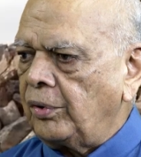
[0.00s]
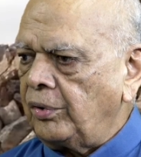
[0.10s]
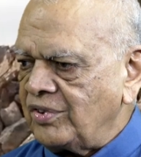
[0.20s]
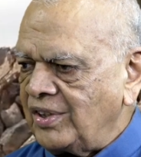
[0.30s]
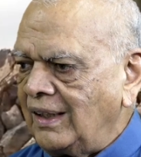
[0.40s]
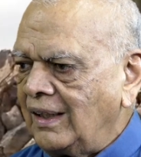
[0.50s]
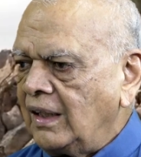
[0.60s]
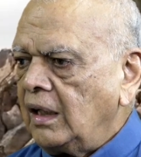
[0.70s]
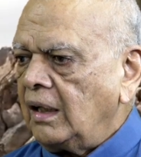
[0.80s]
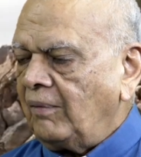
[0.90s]
to see,
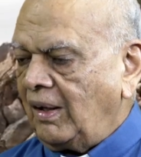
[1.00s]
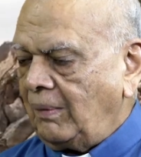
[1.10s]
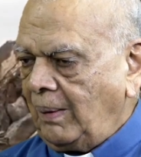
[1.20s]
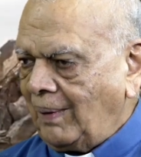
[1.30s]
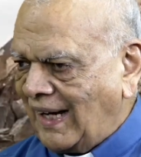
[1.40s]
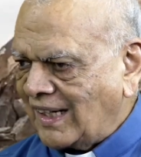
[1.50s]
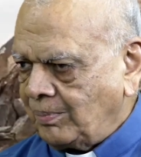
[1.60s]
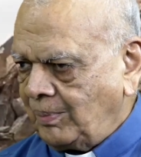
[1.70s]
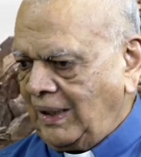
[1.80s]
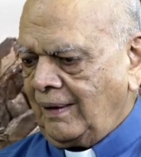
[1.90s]
when people
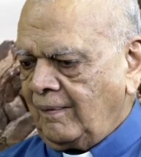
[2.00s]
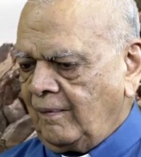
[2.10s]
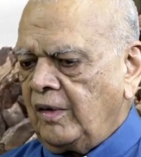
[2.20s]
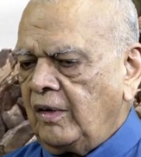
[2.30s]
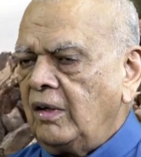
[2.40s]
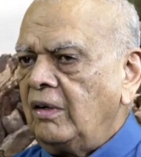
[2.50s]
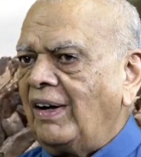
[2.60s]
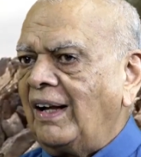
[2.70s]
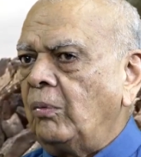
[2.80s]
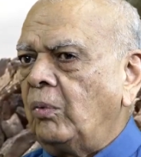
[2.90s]
ask me,
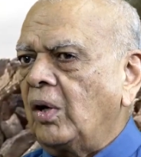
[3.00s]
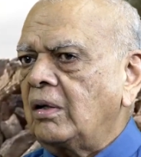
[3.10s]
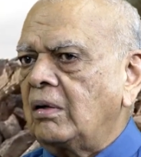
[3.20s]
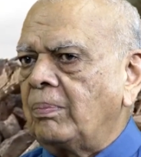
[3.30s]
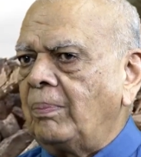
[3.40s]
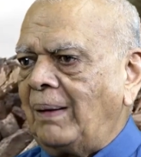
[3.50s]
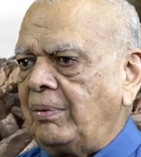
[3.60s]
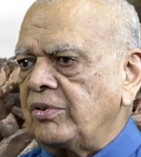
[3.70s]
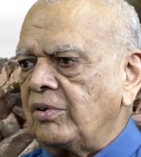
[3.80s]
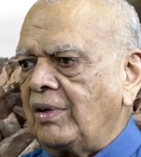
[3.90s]
Father, what
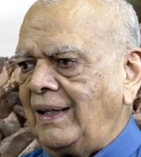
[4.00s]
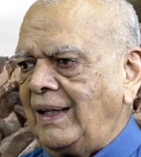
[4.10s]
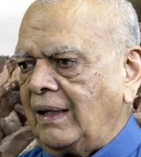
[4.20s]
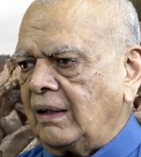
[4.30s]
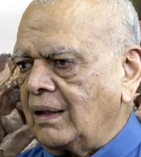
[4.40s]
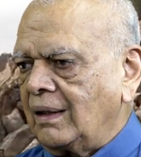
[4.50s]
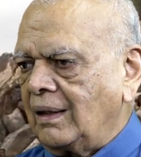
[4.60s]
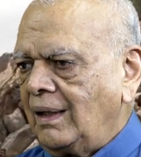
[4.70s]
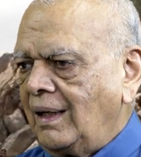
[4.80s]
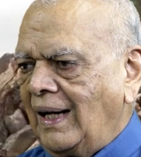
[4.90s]
Bible should I take?
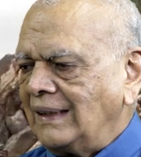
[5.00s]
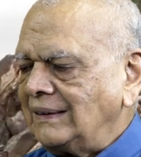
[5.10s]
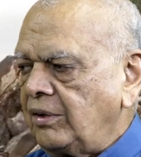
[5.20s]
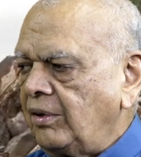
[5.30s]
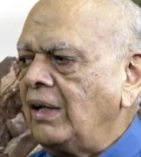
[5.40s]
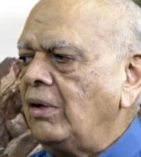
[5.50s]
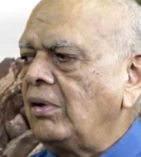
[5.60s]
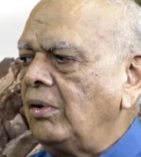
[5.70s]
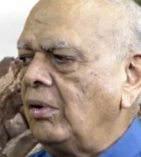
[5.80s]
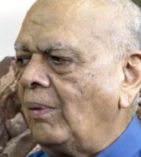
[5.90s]
I say, today, no
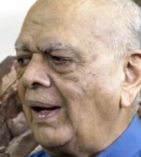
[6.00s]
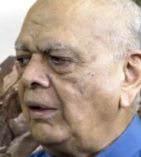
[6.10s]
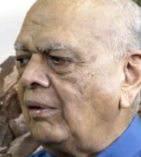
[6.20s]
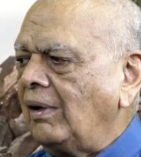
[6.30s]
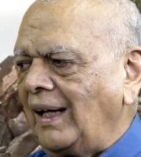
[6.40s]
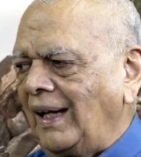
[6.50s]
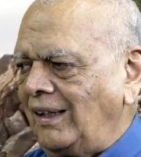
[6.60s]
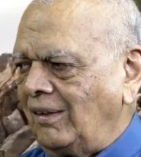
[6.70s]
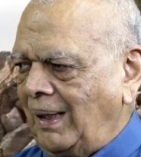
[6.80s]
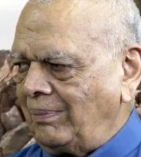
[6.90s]
worry, you can take
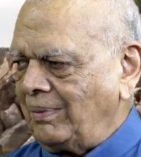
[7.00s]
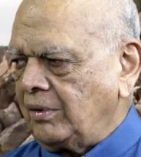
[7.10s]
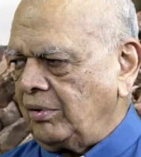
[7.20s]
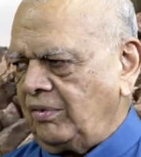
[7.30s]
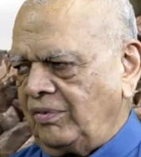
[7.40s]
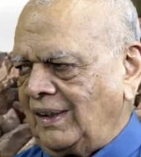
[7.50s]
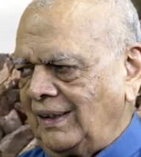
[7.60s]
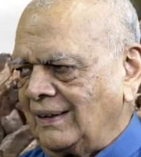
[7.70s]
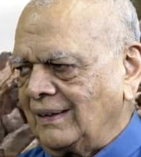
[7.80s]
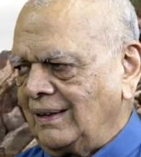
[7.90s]
any Bible, no
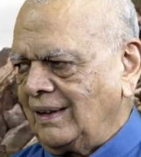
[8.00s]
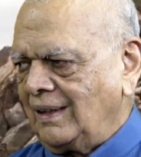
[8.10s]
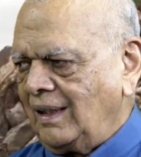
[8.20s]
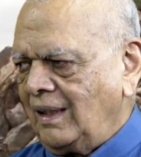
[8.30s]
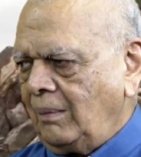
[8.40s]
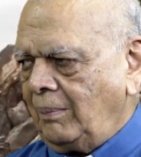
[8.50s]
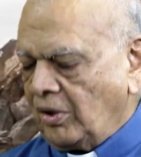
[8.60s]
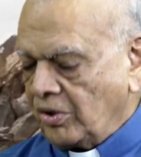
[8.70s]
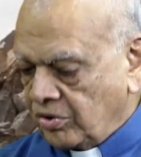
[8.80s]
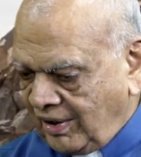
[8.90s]
difficulty.
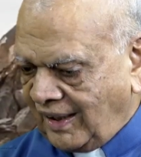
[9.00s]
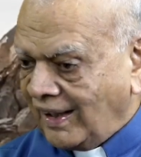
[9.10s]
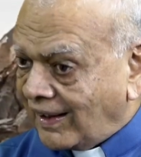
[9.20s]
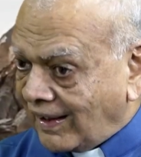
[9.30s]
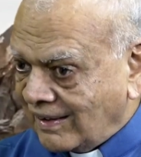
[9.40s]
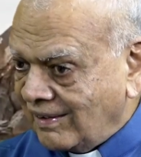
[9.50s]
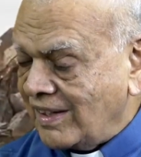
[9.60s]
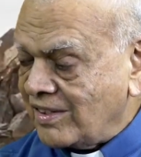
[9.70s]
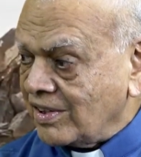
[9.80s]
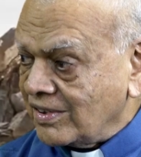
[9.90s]
Because today the
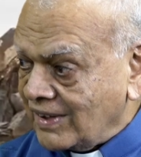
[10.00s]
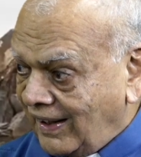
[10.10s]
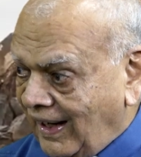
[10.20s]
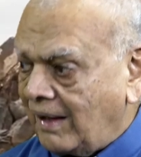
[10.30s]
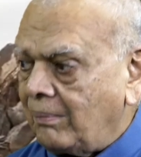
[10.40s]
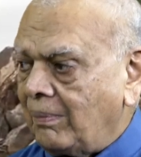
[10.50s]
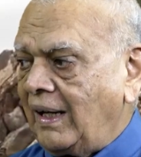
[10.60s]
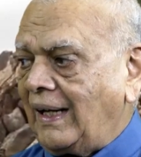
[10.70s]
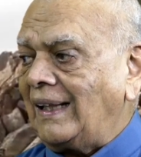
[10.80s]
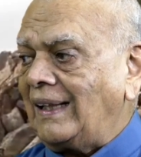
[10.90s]
translations are done by
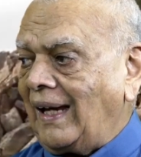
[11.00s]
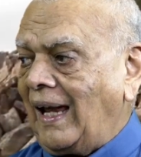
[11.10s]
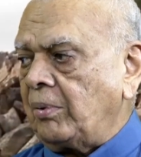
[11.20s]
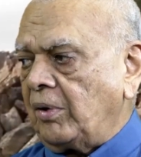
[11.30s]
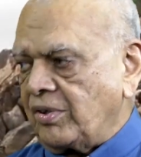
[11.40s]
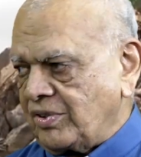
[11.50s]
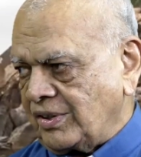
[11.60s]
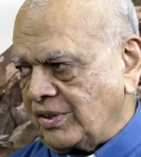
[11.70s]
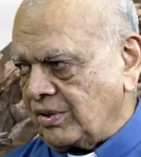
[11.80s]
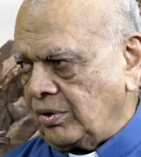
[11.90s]
Catholic and
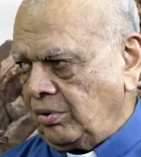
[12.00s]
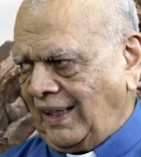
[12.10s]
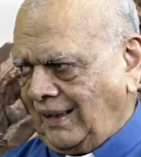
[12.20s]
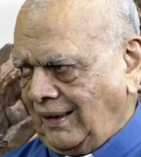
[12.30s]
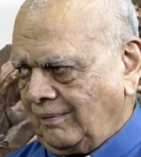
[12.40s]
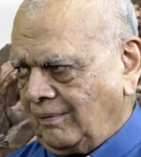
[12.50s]
Protestants together.